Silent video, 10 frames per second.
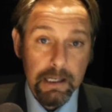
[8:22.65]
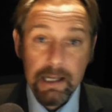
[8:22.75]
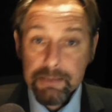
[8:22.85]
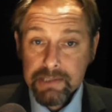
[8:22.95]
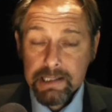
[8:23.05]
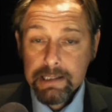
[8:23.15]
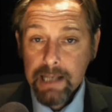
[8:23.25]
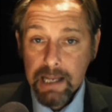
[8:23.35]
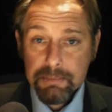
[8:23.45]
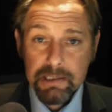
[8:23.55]
I have
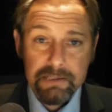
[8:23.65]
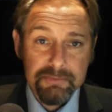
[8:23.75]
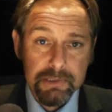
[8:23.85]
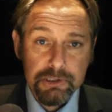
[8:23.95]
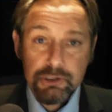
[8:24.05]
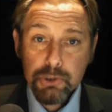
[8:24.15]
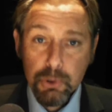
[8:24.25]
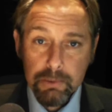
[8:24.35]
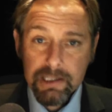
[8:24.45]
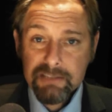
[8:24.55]
seen Labour governments,
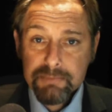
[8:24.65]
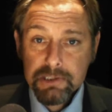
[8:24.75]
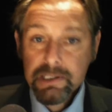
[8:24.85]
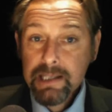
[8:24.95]
Tory governments,